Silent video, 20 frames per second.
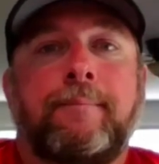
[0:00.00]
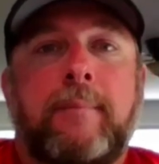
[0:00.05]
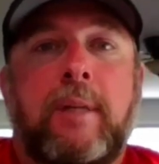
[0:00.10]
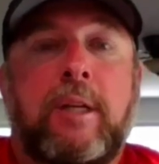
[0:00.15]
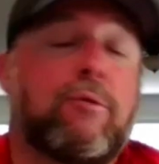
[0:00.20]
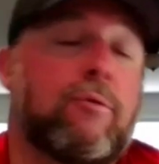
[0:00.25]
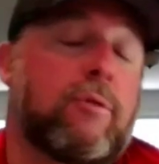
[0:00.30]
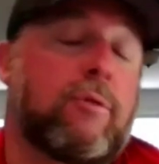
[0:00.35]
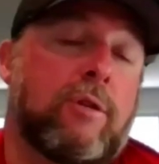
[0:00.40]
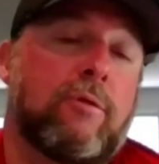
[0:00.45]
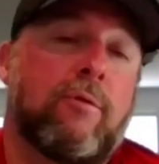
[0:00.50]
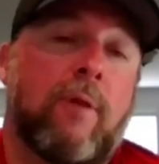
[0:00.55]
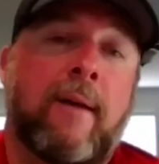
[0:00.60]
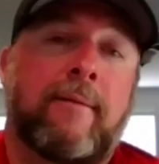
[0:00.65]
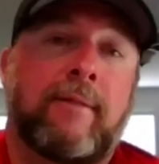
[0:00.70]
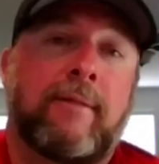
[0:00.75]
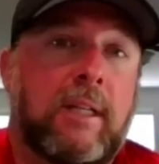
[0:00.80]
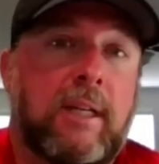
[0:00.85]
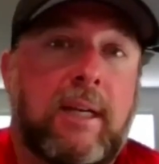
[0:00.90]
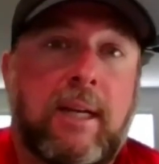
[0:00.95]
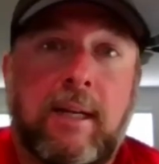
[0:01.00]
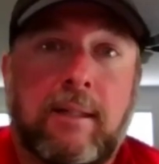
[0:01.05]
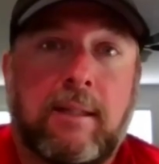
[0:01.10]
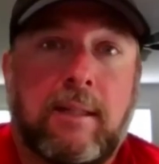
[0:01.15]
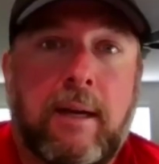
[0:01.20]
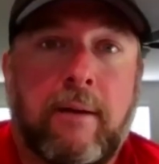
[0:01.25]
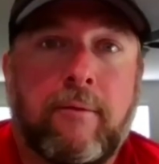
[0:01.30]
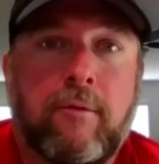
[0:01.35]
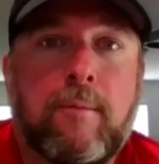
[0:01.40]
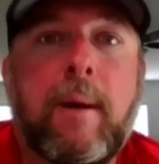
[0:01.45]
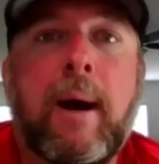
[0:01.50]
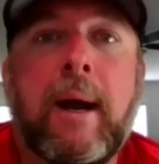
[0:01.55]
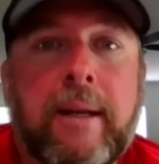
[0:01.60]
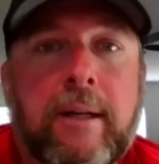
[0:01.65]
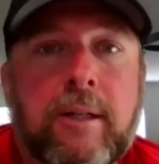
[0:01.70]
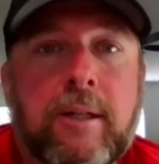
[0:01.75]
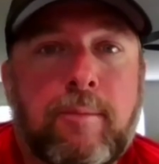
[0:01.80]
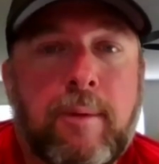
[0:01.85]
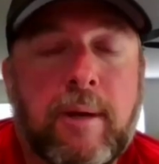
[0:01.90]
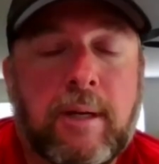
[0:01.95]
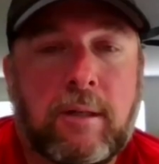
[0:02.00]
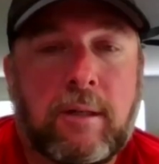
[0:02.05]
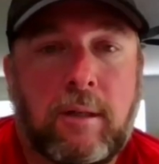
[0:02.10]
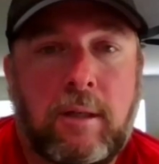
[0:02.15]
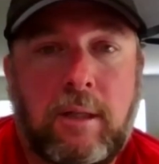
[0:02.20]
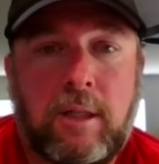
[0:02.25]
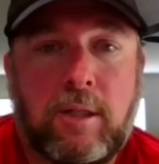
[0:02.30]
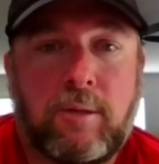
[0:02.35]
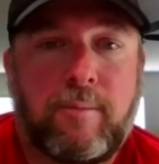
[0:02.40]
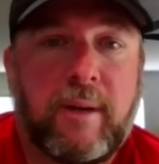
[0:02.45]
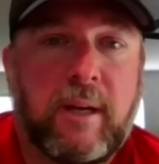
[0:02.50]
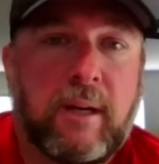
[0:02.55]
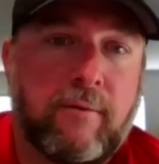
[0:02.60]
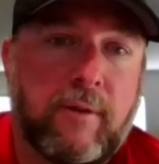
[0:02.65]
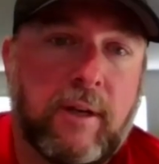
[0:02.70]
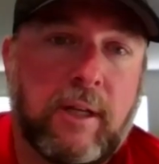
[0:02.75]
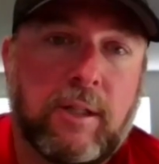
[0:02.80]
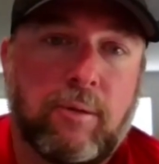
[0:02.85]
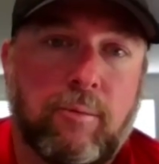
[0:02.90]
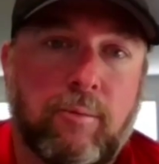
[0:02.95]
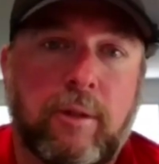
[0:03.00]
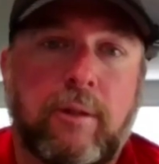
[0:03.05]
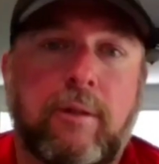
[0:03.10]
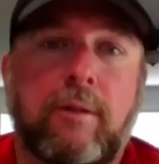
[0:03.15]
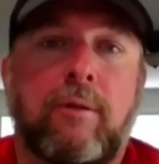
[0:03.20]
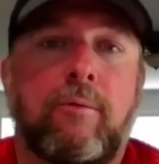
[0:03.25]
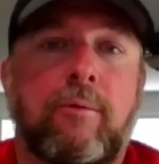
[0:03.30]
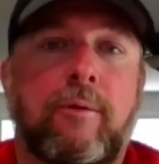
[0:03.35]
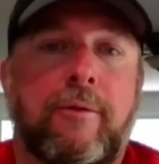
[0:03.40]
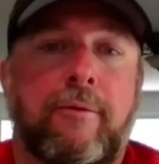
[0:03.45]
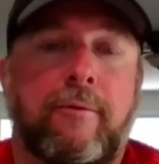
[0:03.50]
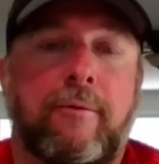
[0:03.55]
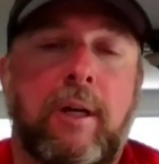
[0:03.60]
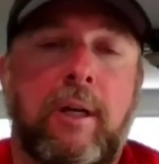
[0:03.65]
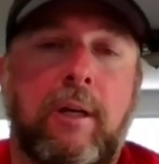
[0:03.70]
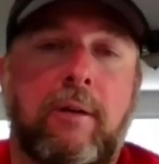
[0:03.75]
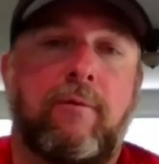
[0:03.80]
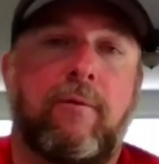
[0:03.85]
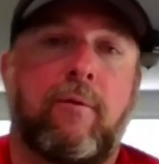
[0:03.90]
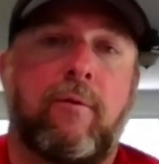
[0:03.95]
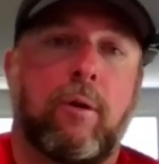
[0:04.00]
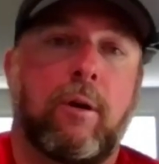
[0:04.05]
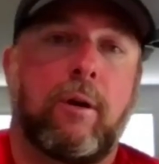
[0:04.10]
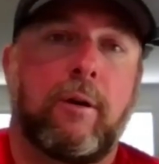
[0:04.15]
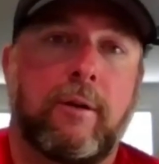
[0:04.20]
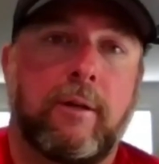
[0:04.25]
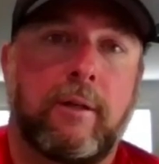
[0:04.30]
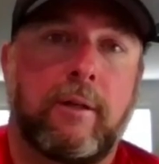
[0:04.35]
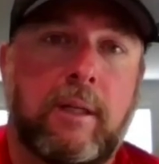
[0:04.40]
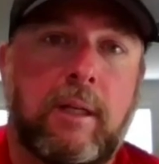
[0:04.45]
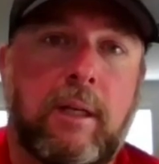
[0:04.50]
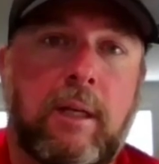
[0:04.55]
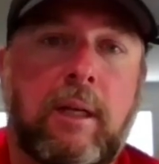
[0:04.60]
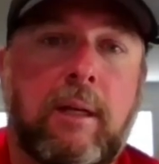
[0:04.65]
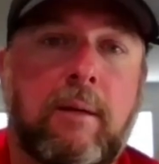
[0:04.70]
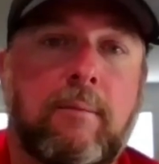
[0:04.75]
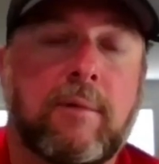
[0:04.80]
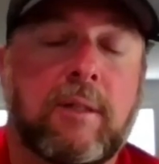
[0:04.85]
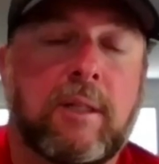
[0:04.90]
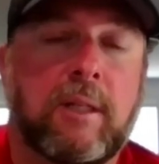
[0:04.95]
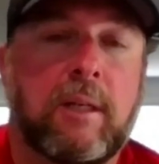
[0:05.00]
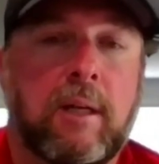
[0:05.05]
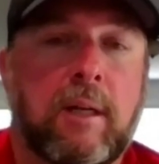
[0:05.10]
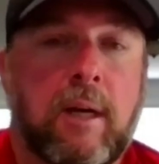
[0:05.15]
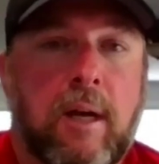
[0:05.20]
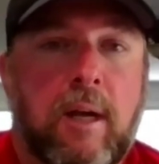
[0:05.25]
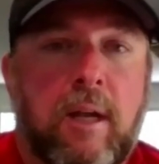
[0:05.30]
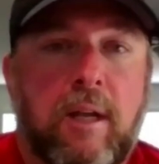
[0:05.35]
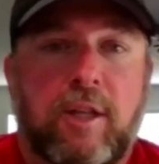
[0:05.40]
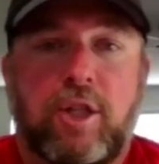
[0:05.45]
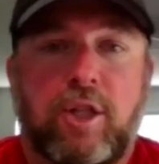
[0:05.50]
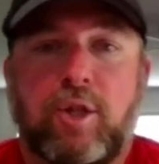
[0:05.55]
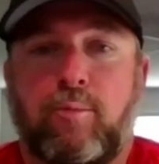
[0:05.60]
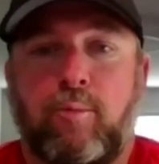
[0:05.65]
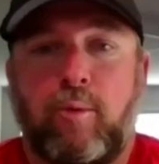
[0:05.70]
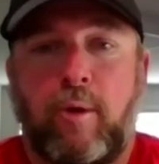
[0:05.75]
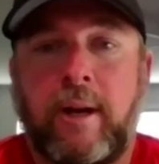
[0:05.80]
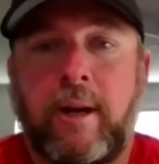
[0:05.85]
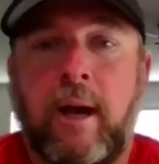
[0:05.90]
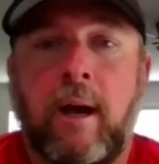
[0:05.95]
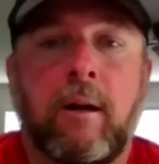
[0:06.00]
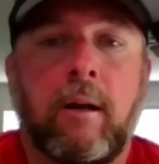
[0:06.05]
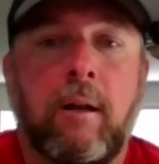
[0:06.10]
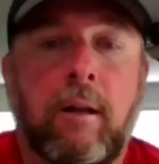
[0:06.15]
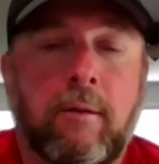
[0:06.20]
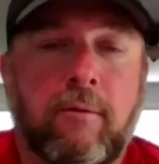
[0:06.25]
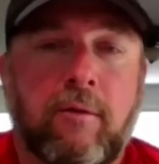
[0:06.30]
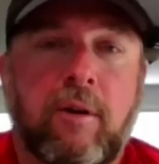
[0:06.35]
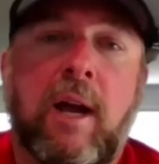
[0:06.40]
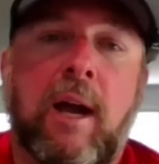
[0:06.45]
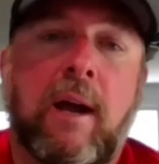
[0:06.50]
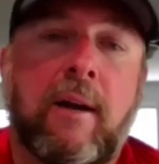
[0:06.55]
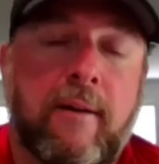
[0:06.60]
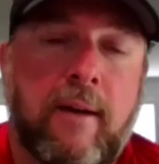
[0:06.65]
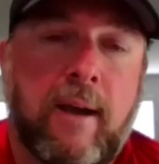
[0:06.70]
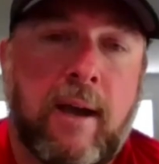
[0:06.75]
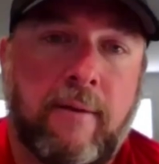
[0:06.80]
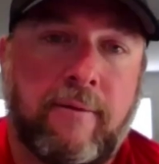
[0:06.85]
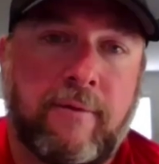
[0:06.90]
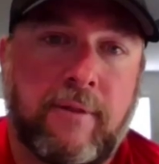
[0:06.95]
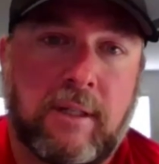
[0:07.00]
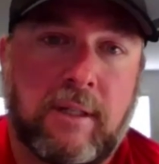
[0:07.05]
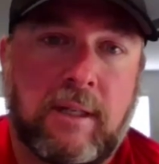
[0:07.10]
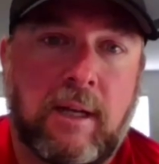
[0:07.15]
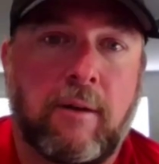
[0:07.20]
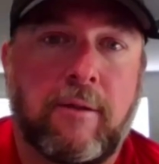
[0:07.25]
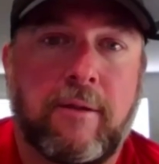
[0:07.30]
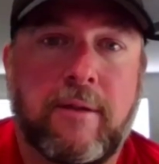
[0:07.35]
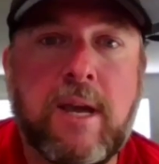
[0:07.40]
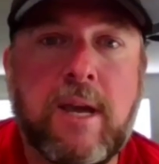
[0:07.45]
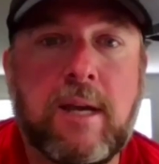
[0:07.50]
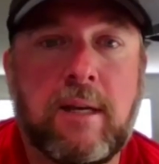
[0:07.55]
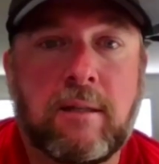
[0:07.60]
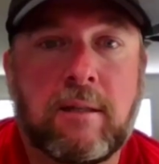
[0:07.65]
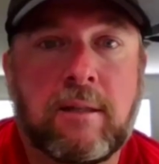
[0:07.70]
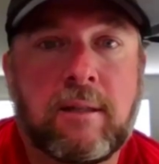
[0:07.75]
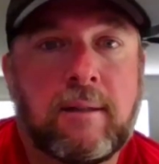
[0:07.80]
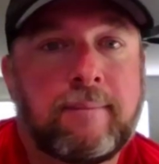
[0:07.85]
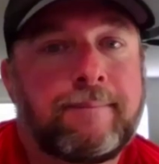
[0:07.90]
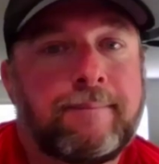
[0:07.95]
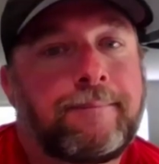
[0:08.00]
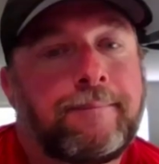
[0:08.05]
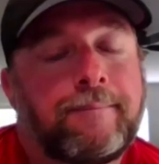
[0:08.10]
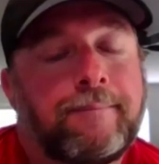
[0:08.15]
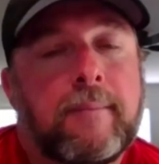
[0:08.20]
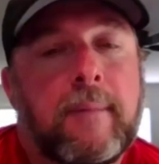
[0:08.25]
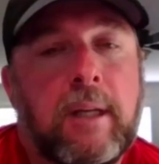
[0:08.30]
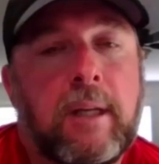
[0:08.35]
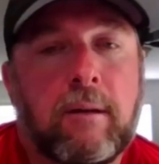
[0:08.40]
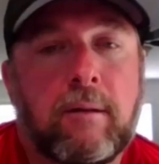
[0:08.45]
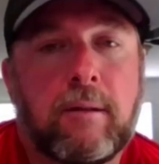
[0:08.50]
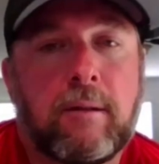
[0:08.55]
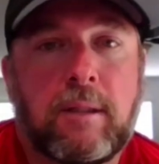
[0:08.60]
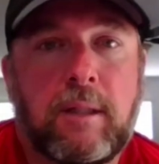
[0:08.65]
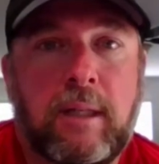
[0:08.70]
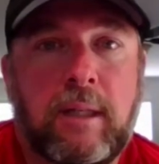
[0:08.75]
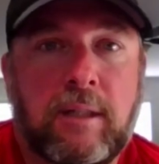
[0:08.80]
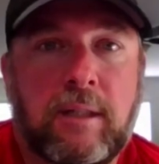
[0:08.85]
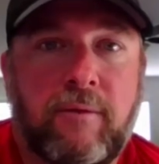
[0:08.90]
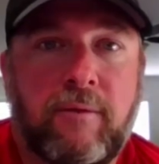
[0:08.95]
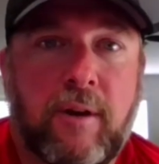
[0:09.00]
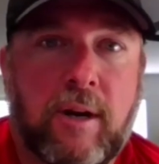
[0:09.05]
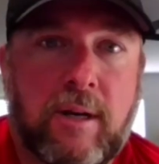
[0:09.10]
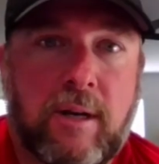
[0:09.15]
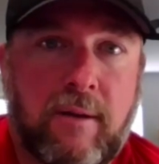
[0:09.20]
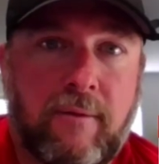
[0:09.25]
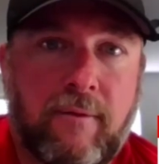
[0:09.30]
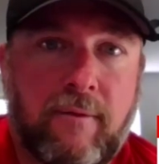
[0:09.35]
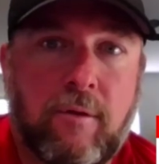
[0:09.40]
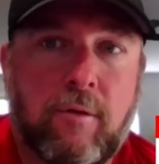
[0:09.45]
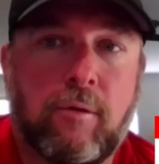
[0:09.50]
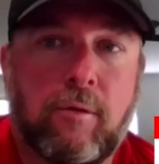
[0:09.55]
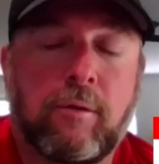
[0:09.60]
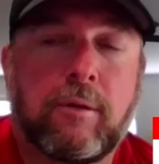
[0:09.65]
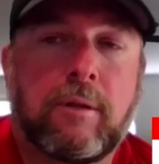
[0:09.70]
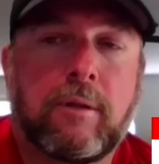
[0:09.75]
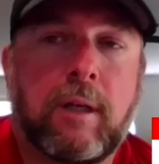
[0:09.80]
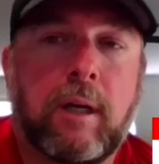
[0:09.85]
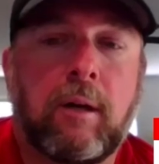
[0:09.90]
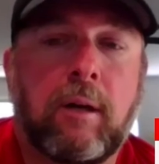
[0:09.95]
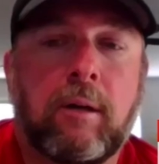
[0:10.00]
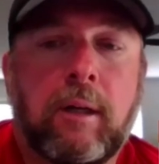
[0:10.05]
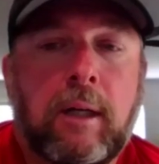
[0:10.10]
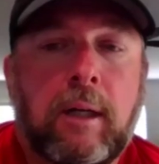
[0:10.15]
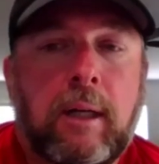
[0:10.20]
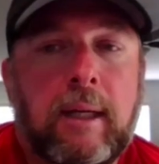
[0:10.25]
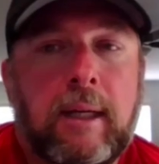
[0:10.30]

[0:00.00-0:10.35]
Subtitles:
you obviously can't see everybody, especially in these big events with 200 and 300 and 400 teams and spread out all over half the Southeast. You know, it's very difficult. So